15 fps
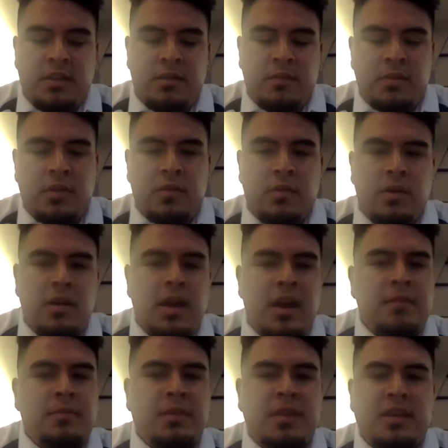and we do
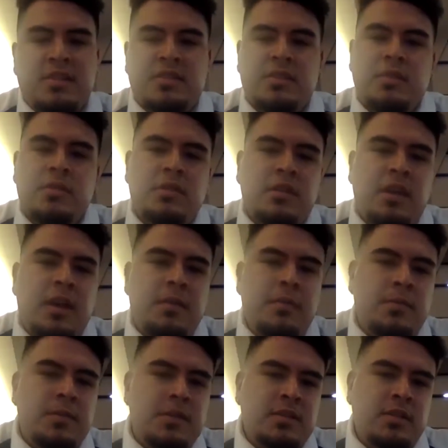have BSU on
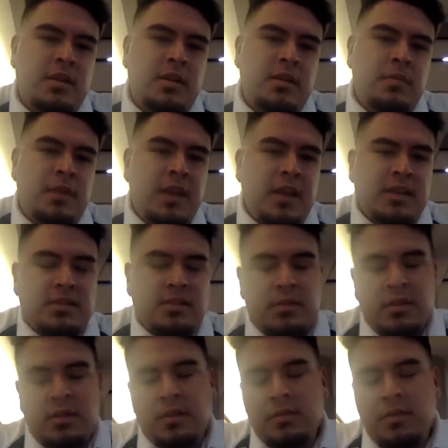campus, Black
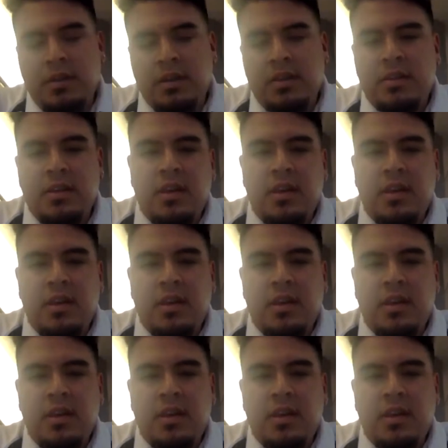Student Union.